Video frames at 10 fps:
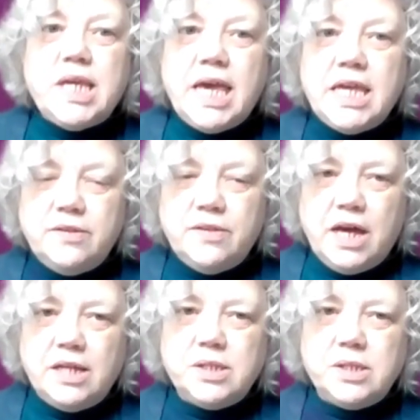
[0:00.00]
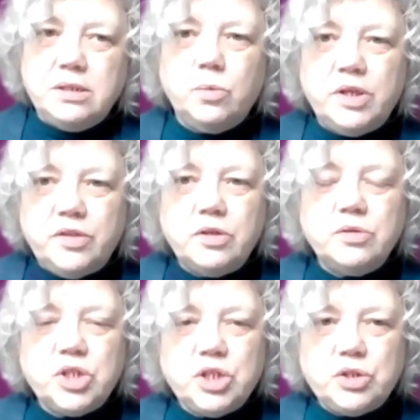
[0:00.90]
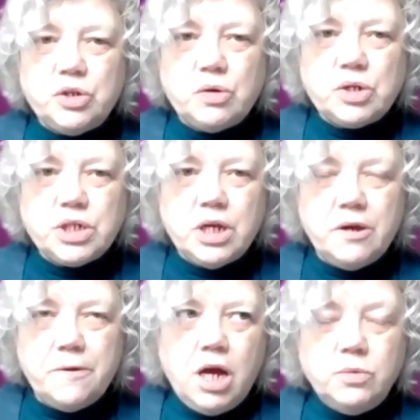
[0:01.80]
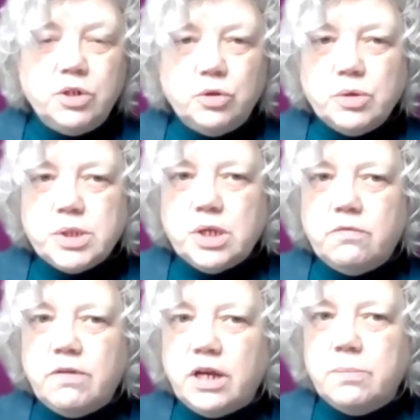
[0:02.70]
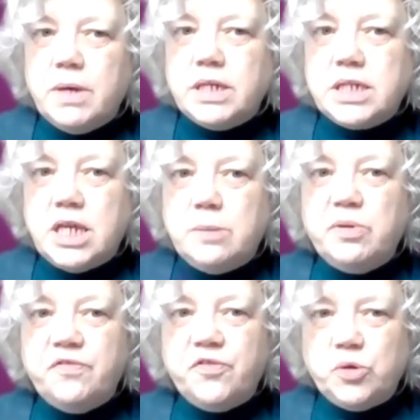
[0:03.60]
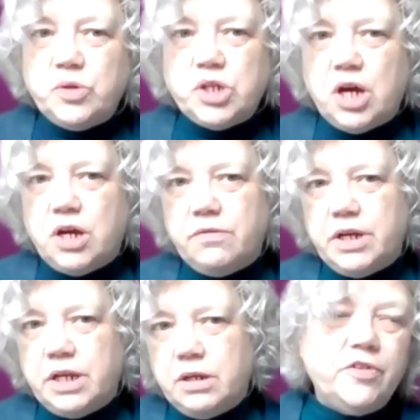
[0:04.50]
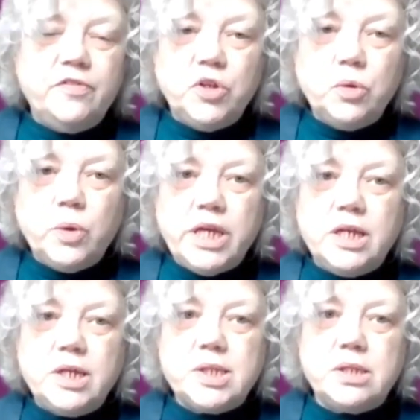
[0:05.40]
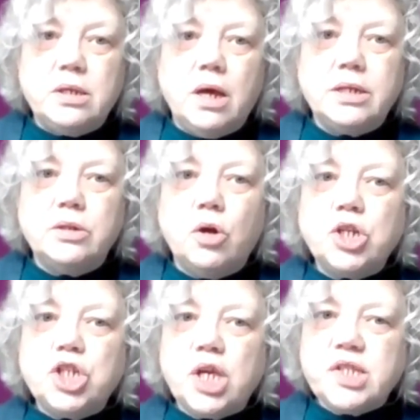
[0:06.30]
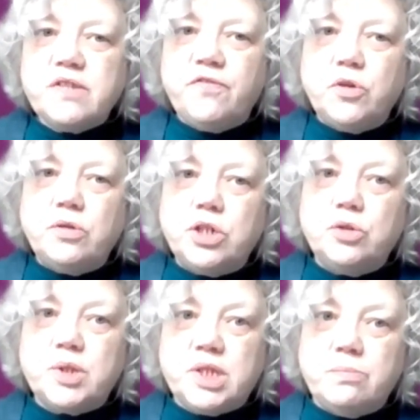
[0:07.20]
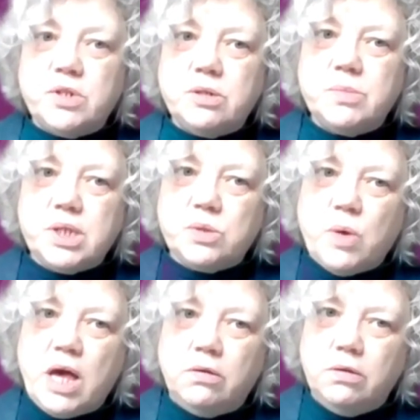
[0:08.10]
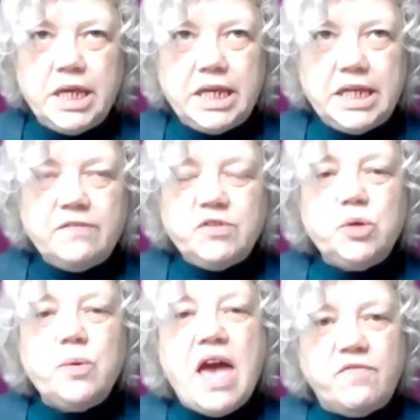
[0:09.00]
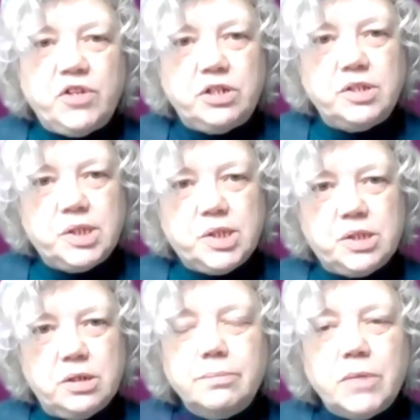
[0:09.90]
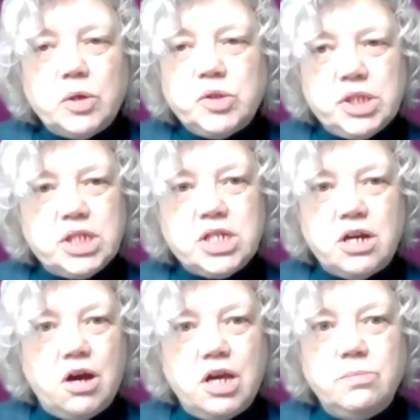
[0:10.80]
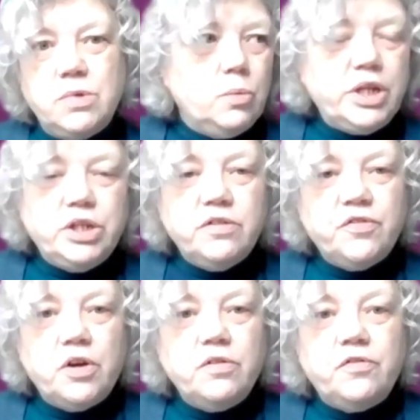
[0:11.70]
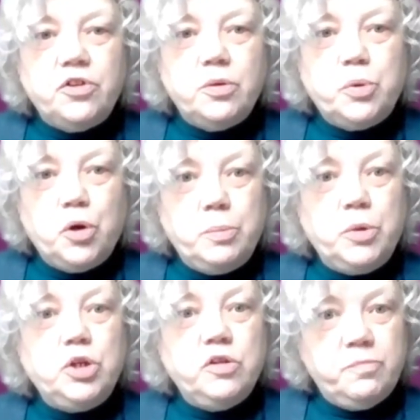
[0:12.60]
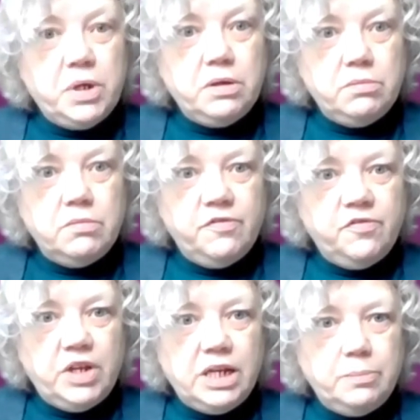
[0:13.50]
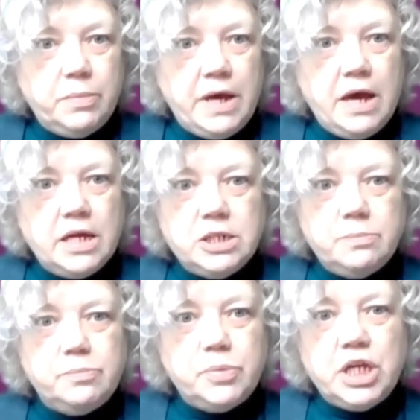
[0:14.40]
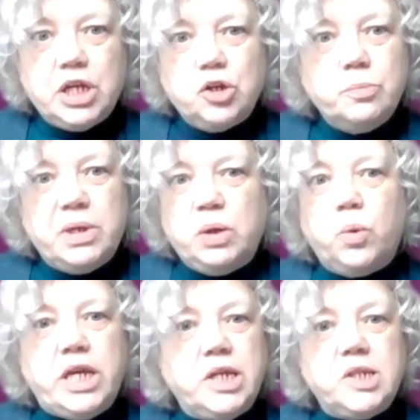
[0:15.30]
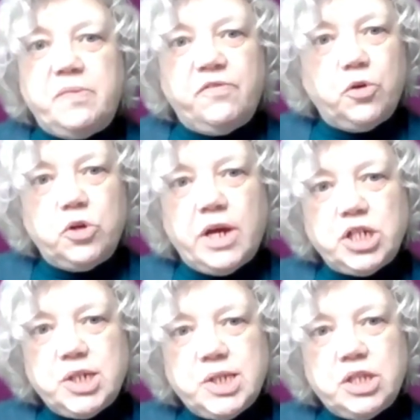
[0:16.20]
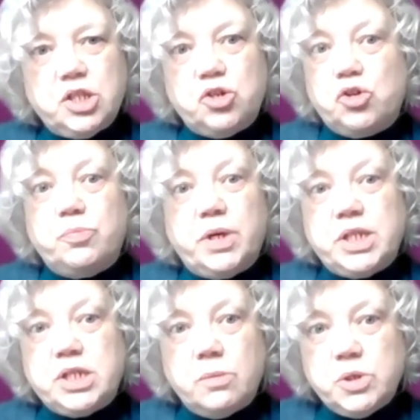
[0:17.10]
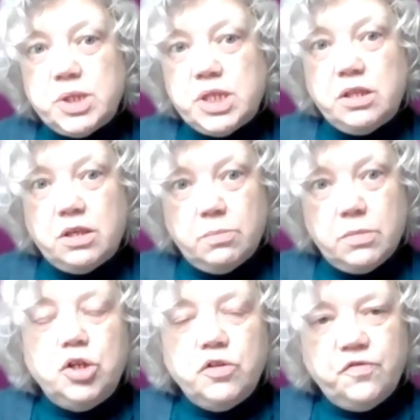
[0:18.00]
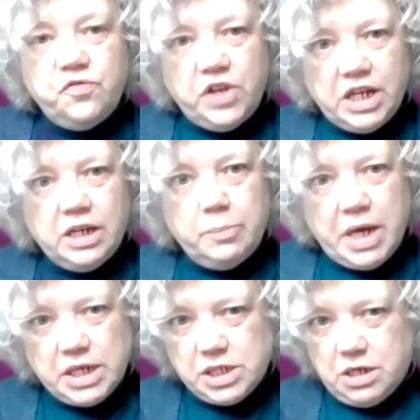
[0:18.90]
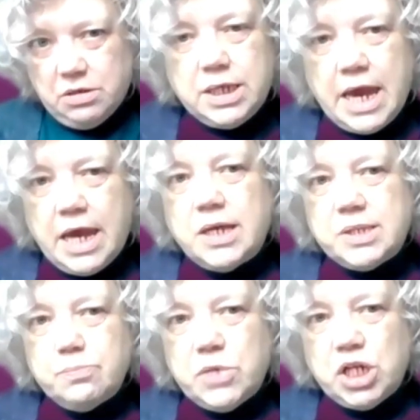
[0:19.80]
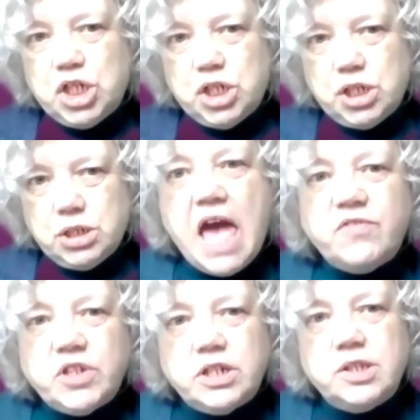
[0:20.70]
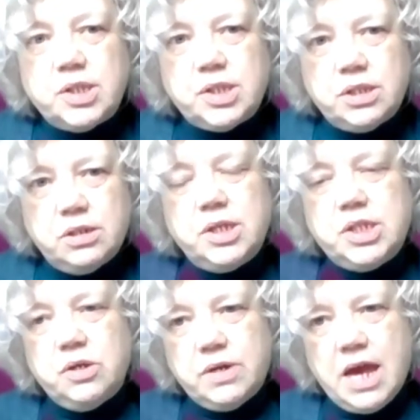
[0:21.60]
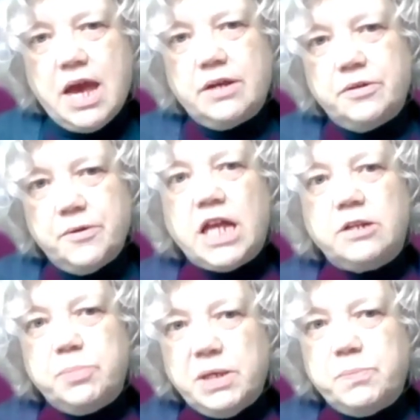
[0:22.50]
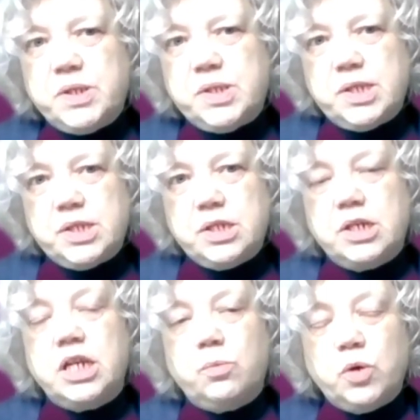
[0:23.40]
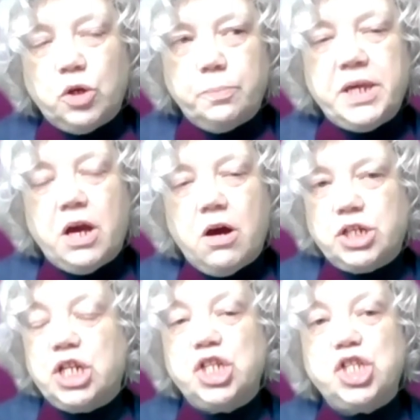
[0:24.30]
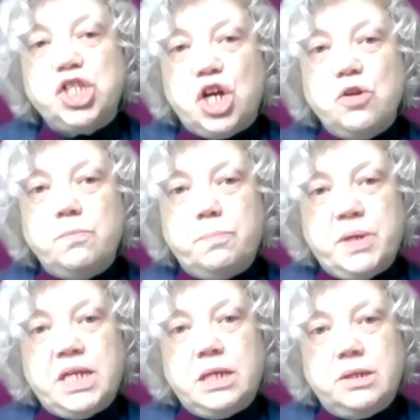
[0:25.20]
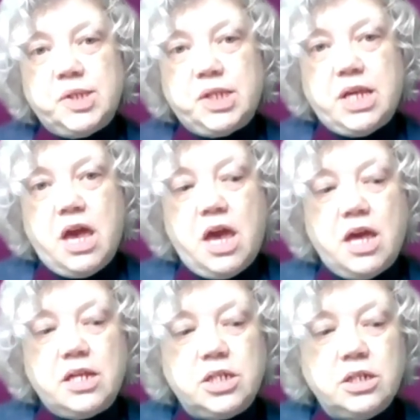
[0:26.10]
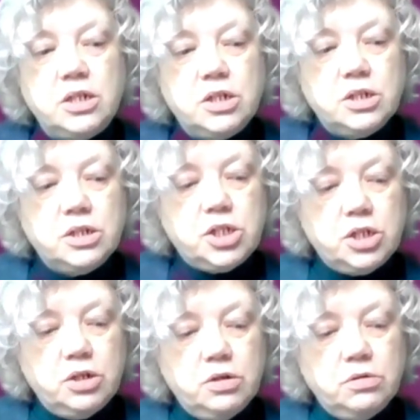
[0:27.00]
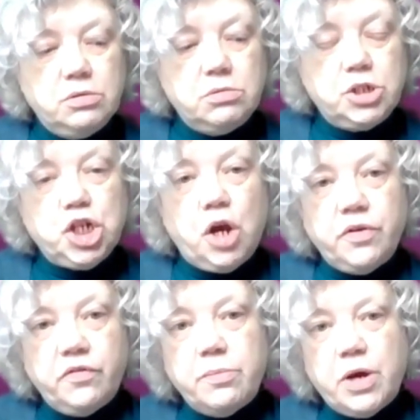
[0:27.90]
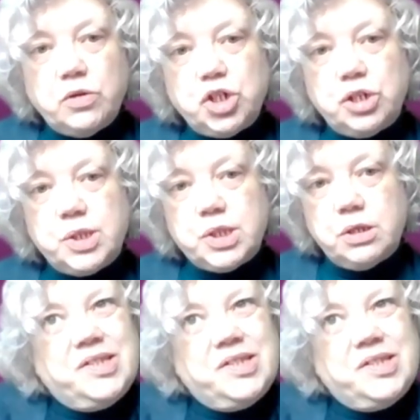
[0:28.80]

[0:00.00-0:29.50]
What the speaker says: Take that with you to your doctor. I would also recommend keep a food diary for a few weeks, and not just food, your symptoms as well. It gives you evidence. Most of the time, when you phone for an appointment, you've been feeling bad, but it can be weeks before you actually see the doctor. By the time you see them, you're feeling better. Get as much evidence as you can and be persistent. It will be hard, and don't be scared to show your emotions.